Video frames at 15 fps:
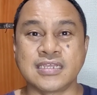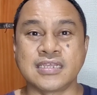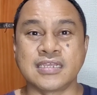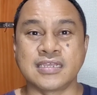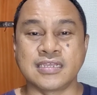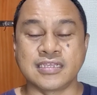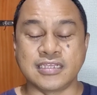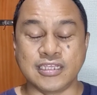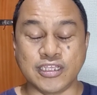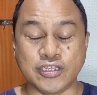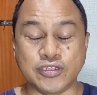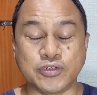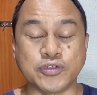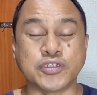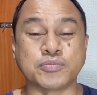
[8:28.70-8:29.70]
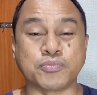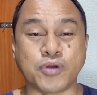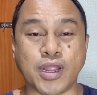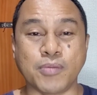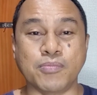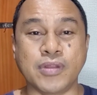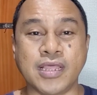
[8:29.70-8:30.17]
issues,
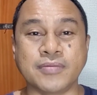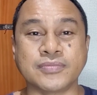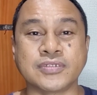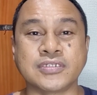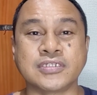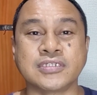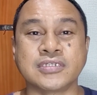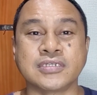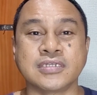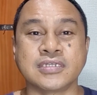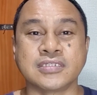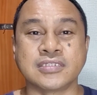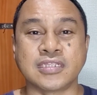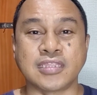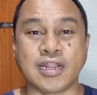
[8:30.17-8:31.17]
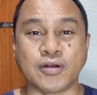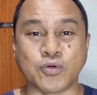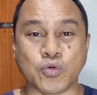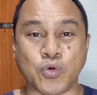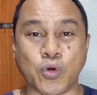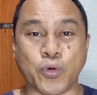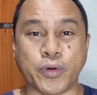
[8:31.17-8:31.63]
problems that are
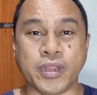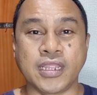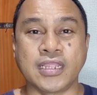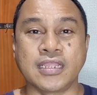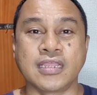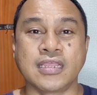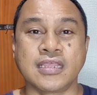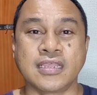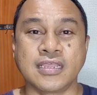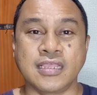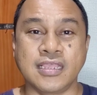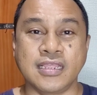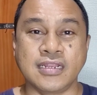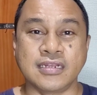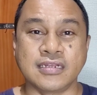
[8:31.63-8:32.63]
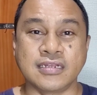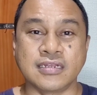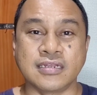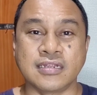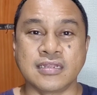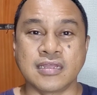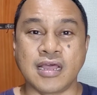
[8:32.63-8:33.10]
occurring in
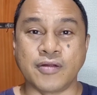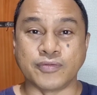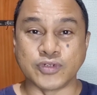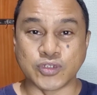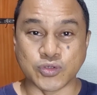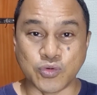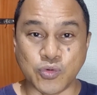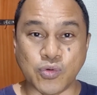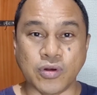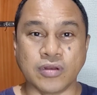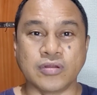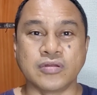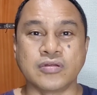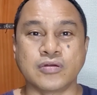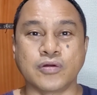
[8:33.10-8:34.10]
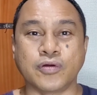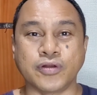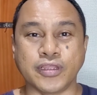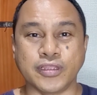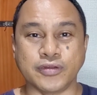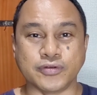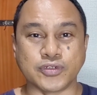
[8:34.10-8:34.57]
our school or in
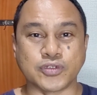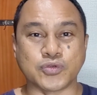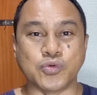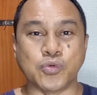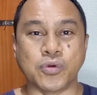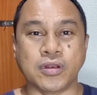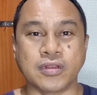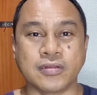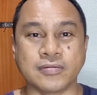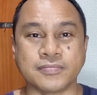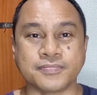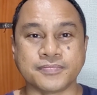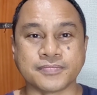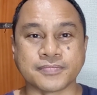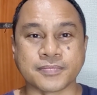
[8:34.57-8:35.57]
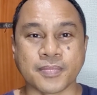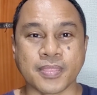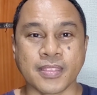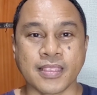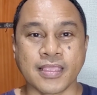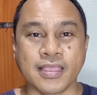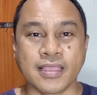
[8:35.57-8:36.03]
your school.
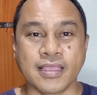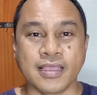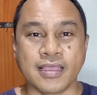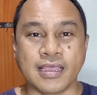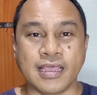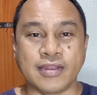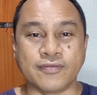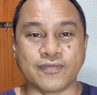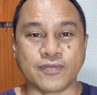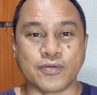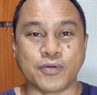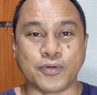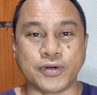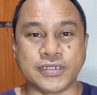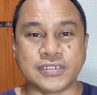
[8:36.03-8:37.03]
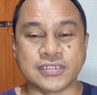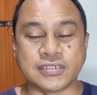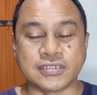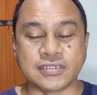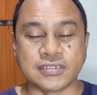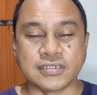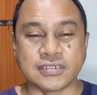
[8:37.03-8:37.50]
And of course,
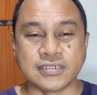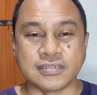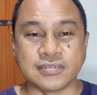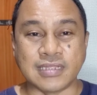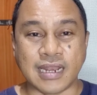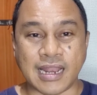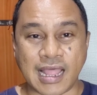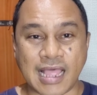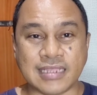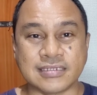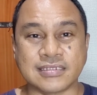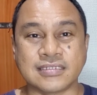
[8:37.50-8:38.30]
the last